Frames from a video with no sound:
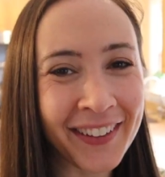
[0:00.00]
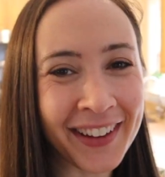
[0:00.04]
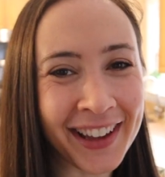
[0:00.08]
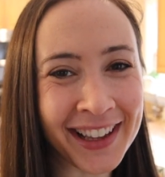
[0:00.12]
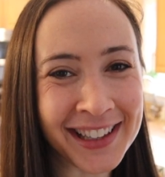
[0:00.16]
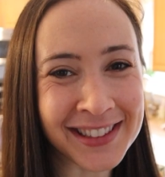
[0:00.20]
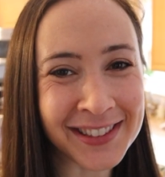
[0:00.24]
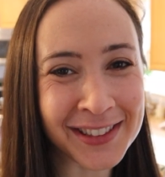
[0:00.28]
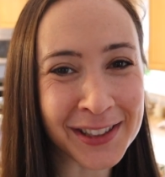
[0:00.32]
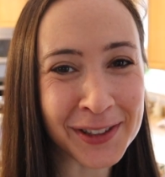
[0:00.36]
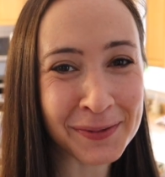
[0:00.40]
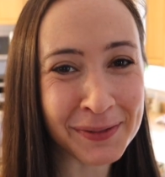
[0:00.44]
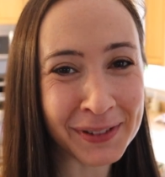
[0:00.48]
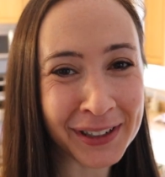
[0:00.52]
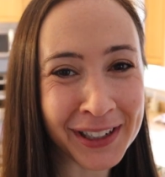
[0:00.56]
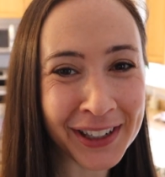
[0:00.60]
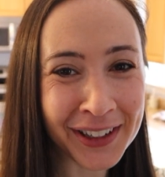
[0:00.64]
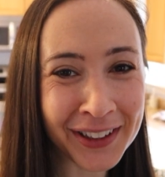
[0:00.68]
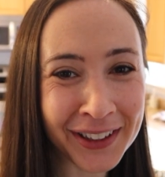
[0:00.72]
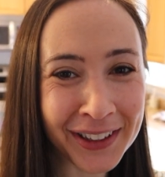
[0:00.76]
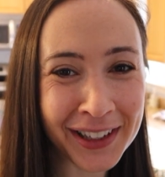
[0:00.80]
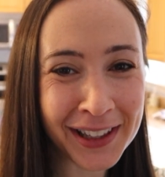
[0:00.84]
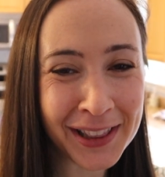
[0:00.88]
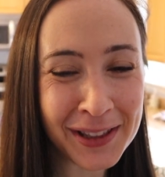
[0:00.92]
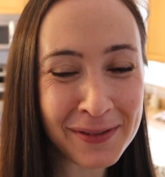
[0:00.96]
Okay, so it's pretty
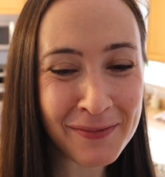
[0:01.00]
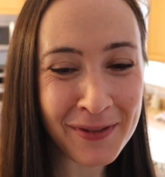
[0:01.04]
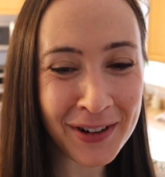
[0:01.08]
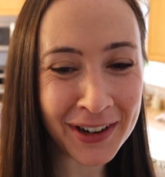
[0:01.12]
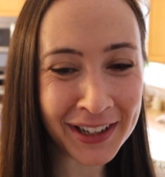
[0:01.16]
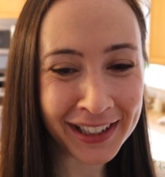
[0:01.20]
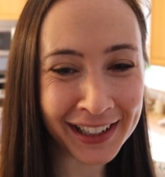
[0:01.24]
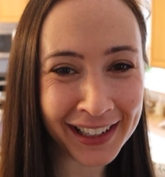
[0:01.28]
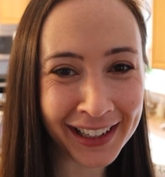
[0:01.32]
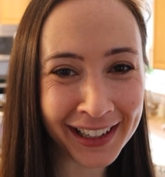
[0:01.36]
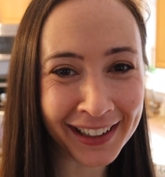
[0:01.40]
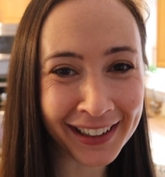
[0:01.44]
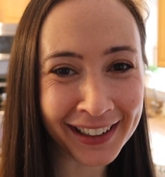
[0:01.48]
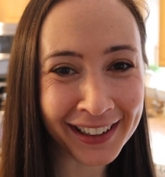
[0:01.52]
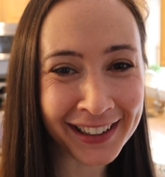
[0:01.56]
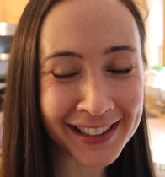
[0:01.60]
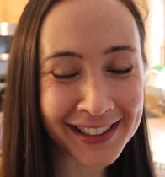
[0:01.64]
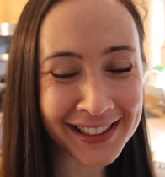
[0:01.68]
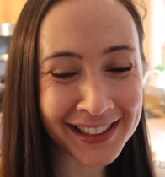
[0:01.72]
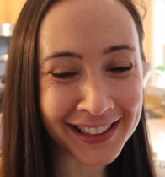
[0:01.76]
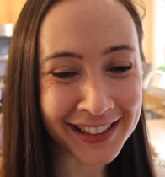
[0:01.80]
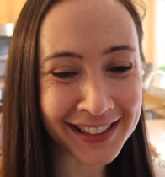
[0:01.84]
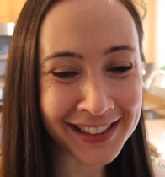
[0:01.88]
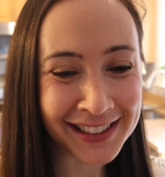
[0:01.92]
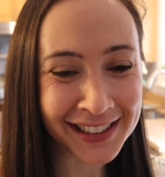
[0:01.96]
early in the morning here
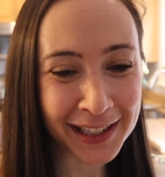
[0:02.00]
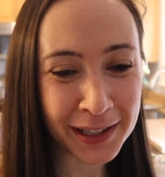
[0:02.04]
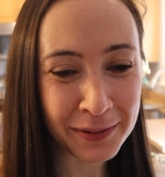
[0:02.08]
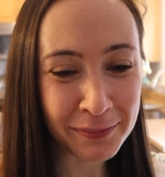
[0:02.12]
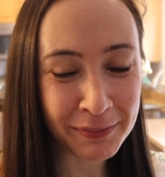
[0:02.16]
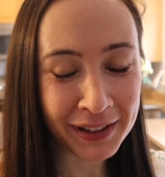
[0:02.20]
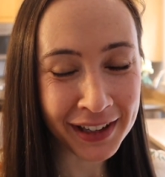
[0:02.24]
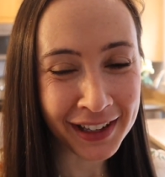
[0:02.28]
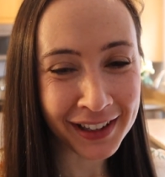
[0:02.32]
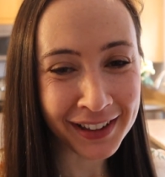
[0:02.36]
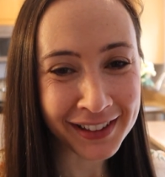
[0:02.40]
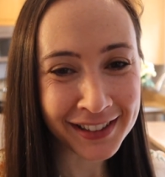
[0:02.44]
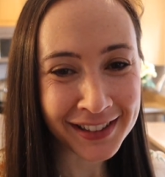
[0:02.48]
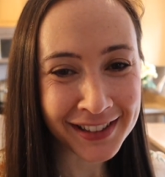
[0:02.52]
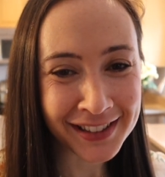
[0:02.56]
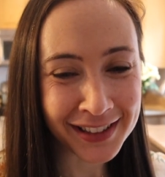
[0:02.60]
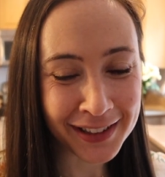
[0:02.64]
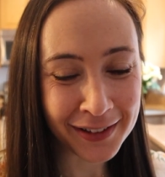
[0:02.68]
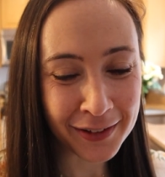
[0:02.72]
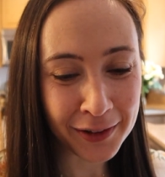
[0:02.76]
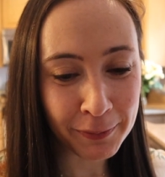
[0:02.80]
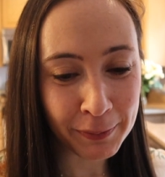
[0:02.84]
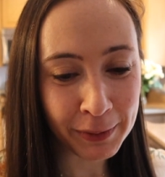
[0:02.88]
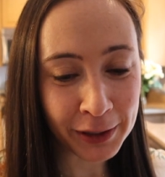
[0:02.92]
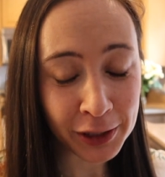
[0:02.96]
and Sarah's gonna be here
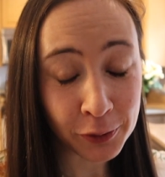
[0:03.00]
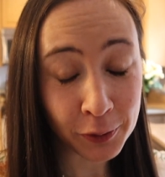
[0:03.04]
soon, but I